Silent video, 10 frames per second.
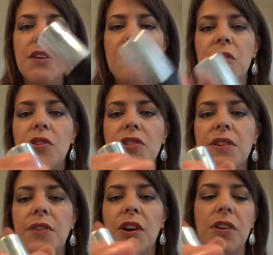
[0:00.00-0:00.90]
First
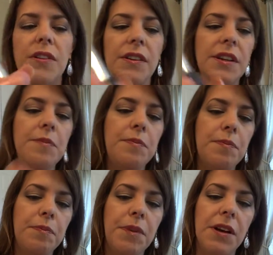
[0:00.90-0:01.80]
of all, the lip
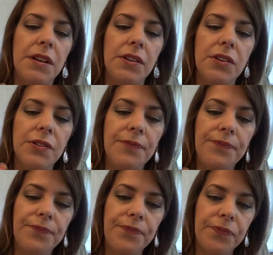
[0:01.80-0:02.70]
color,
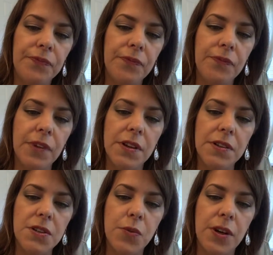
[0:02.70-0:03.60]
I'll
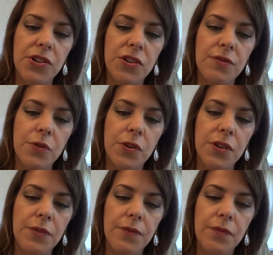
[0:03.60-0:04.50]
swatch it for
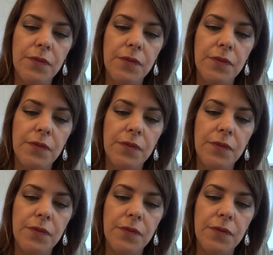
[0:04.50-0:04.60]
you.